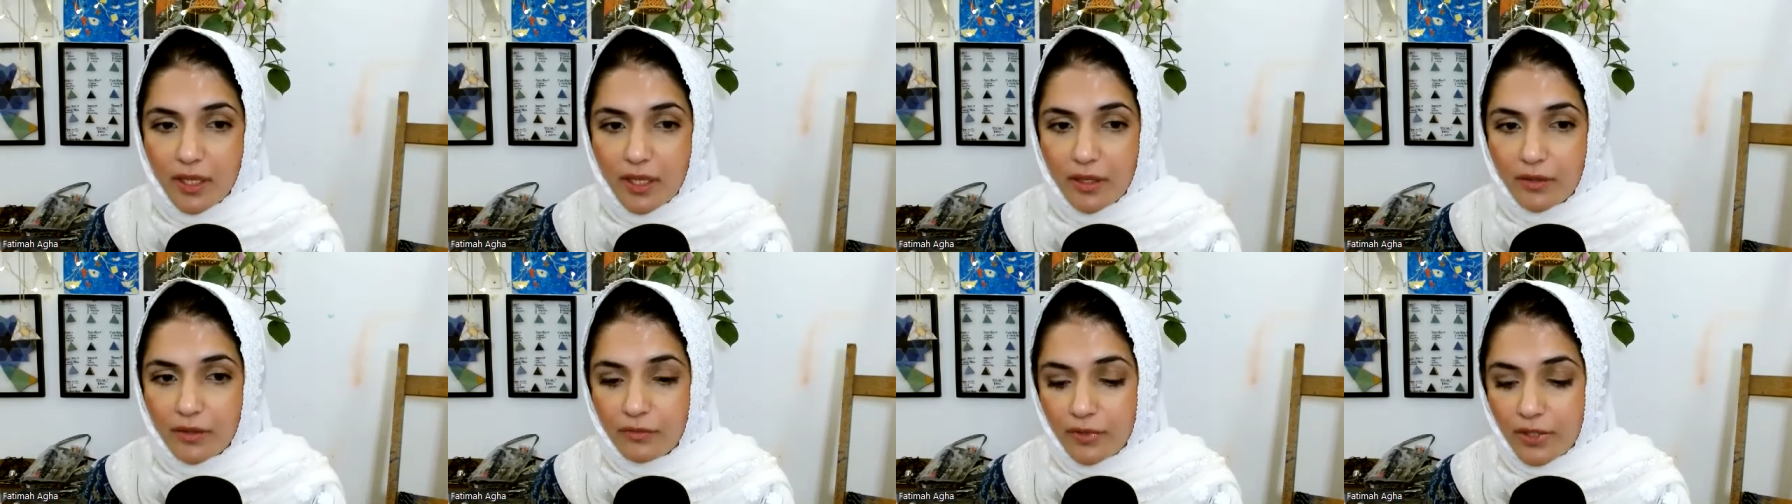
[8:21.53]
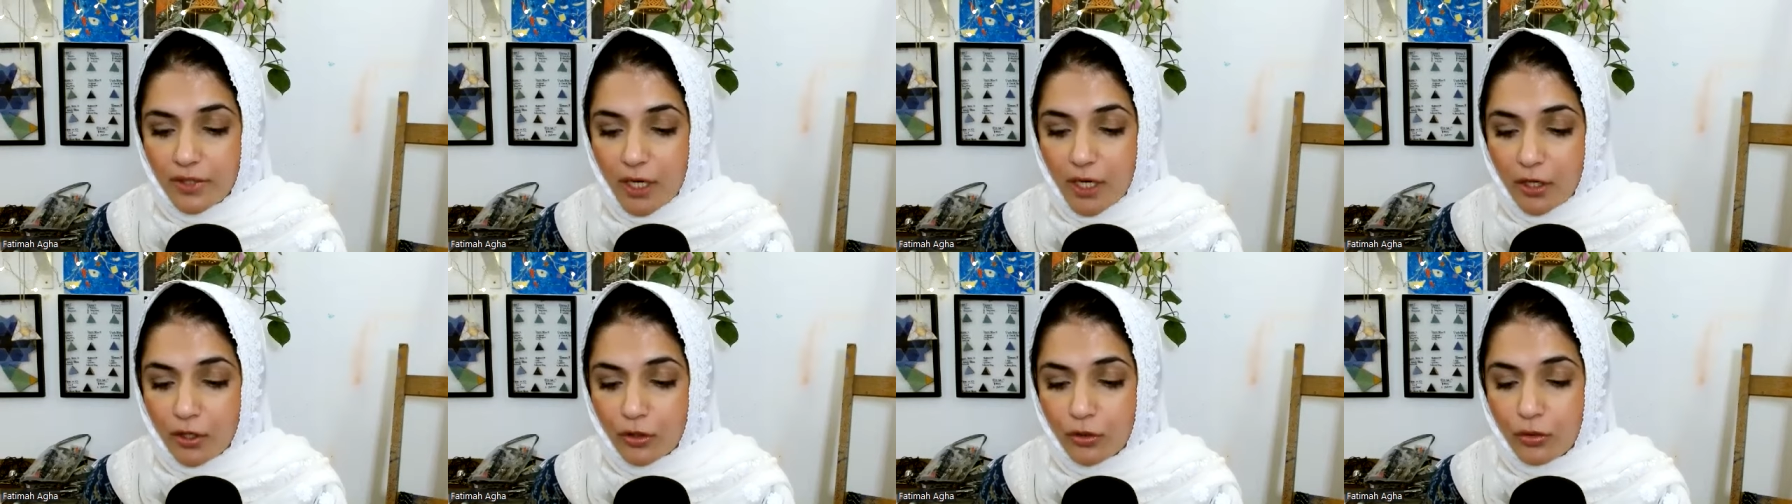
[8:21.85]
then
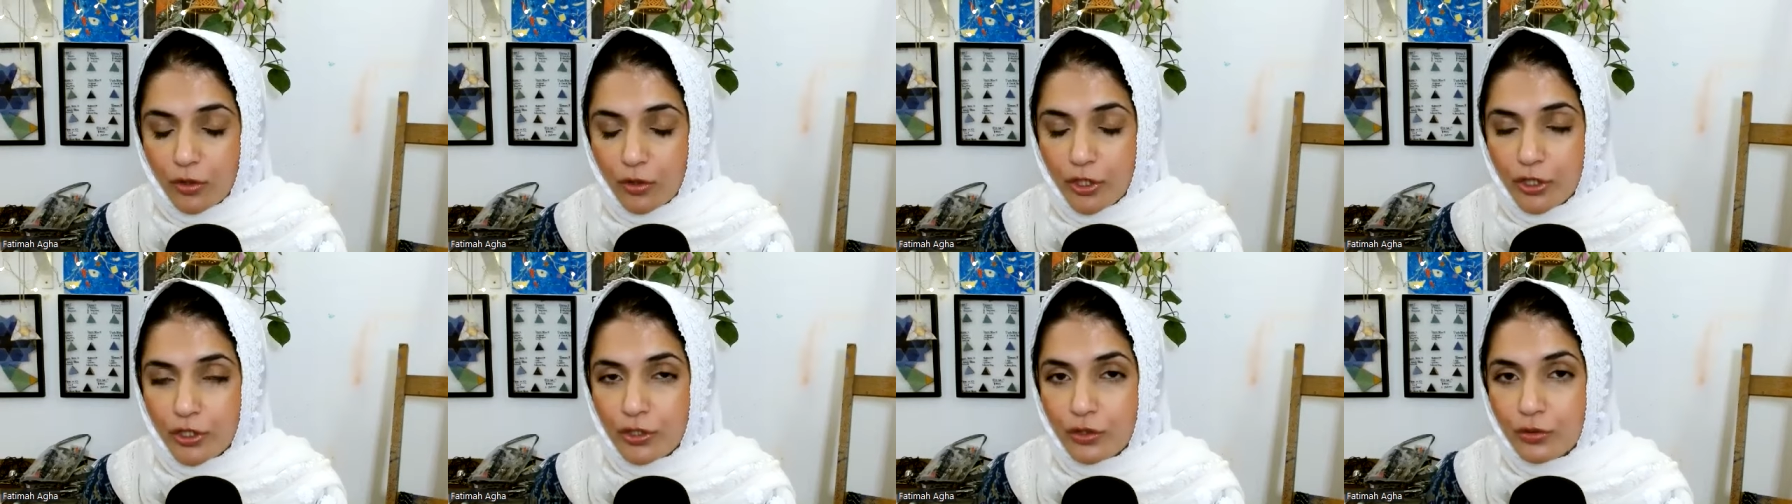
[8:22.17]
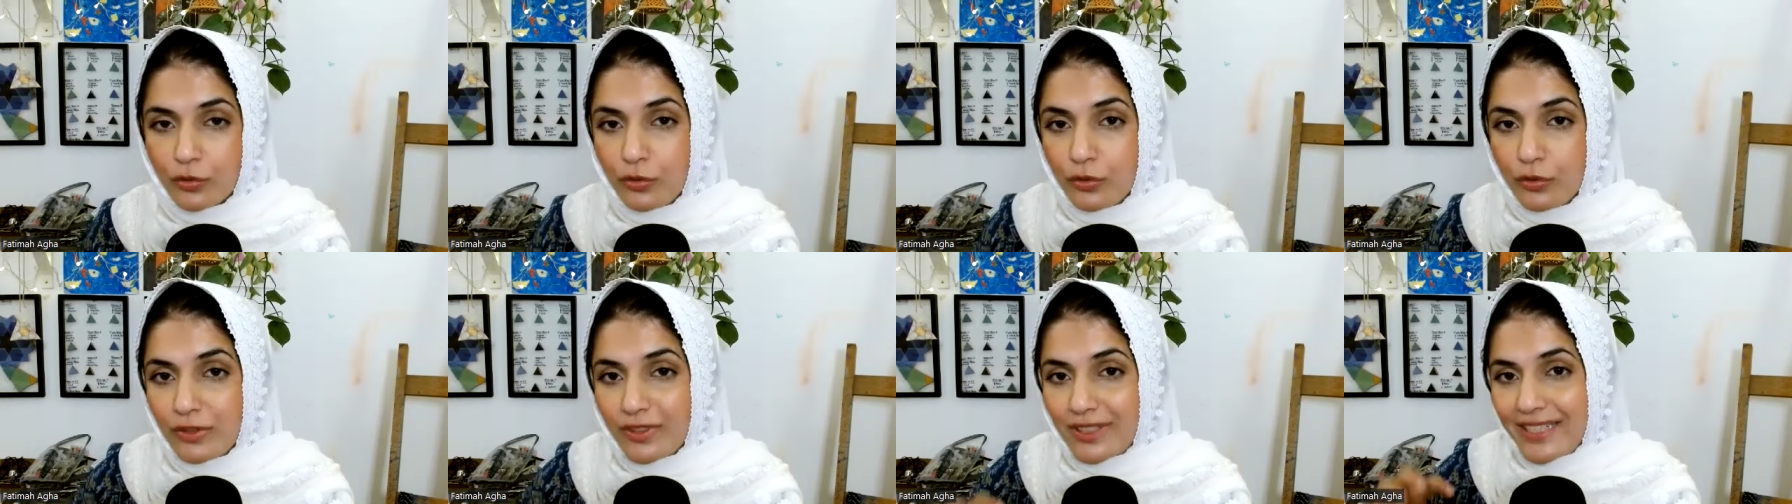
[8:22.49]
we are going
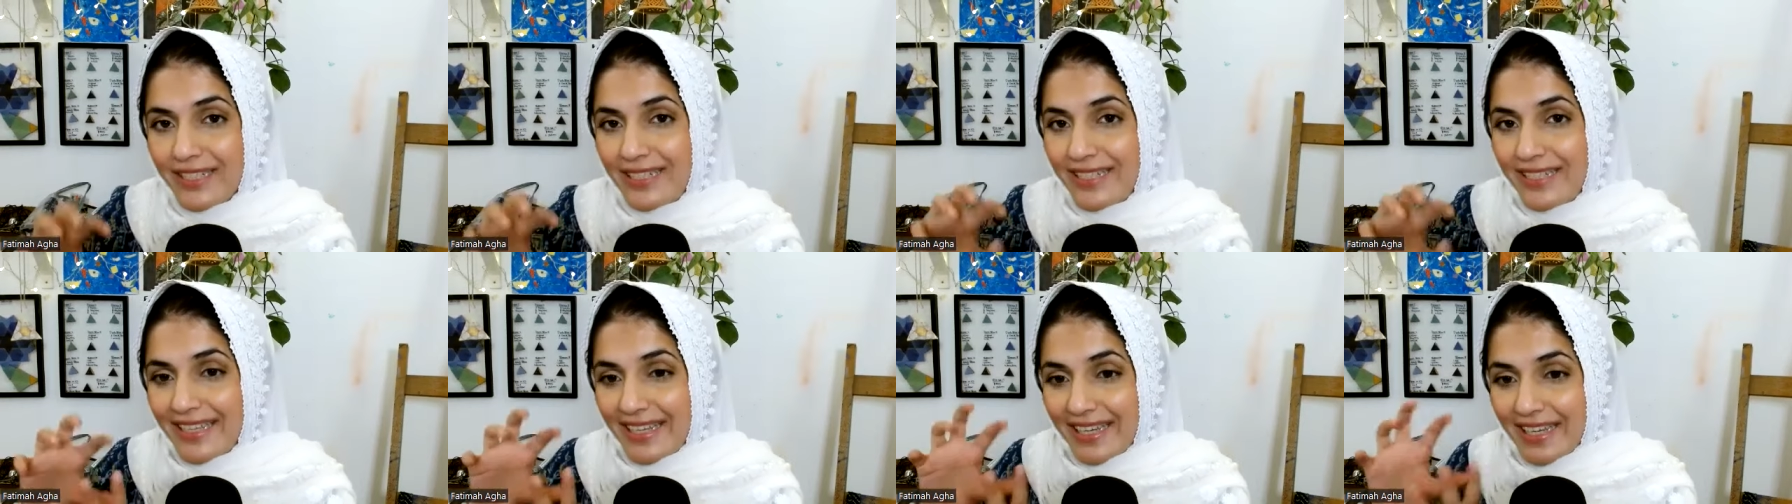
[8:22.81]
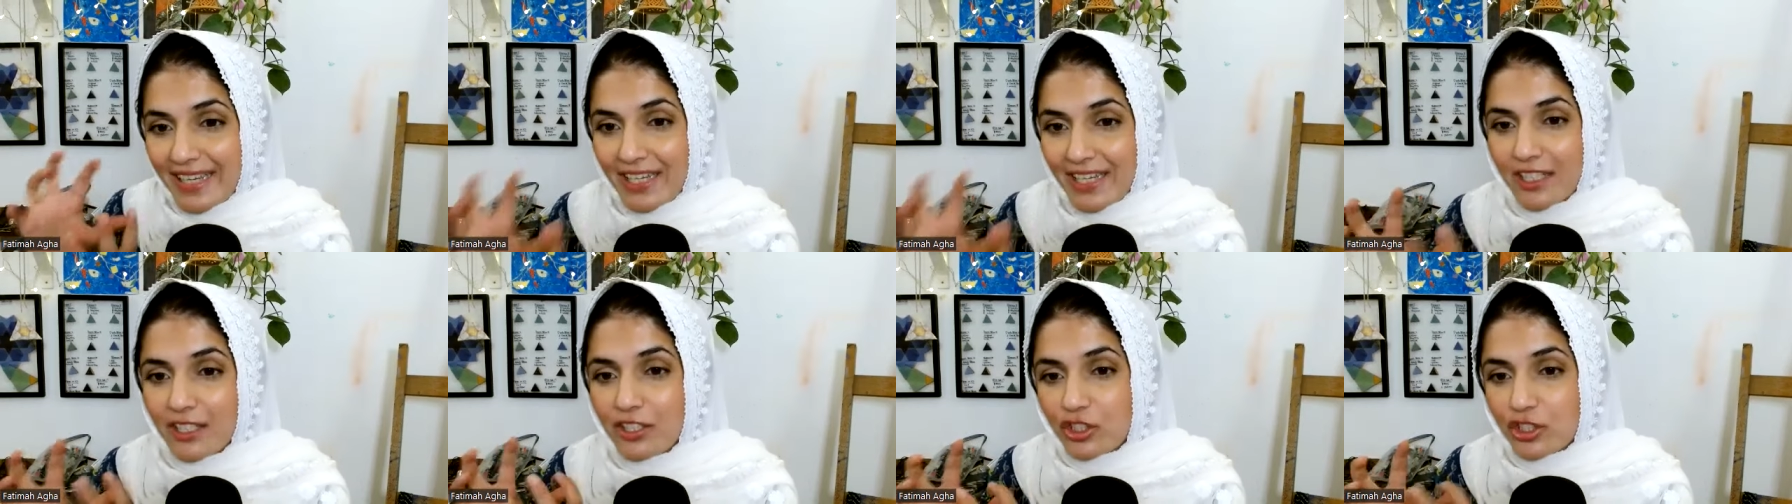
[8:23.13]
to
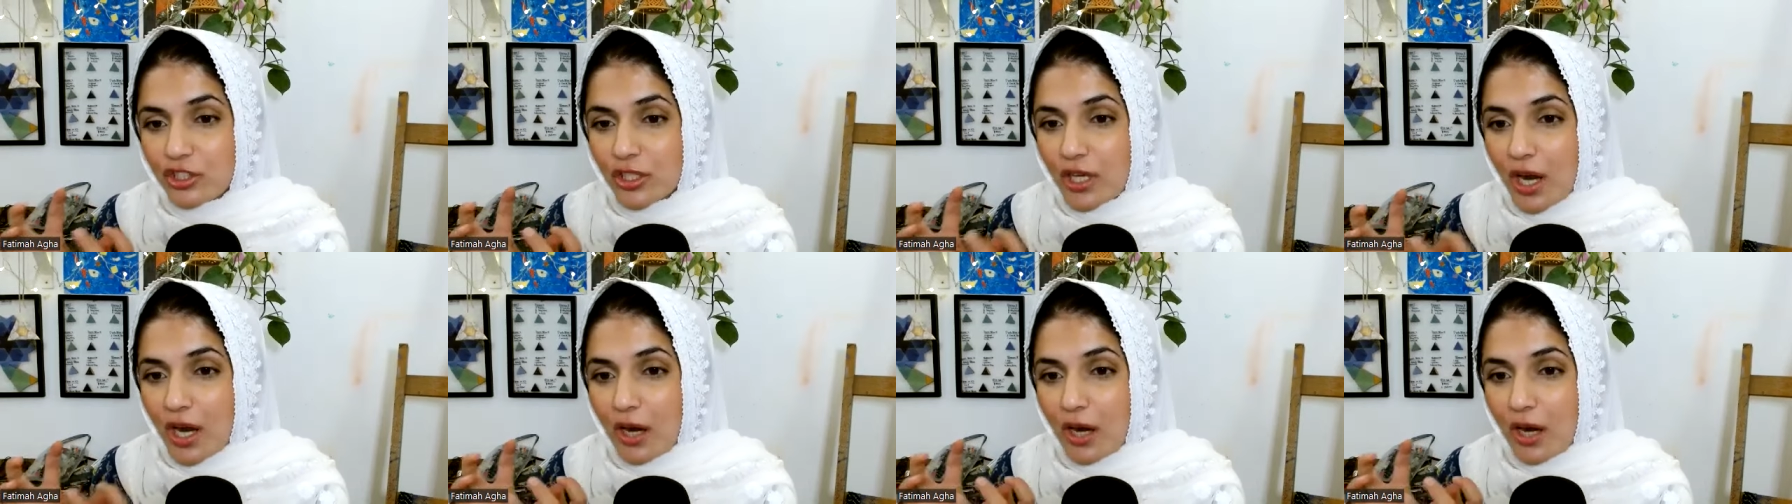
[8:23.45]
gauge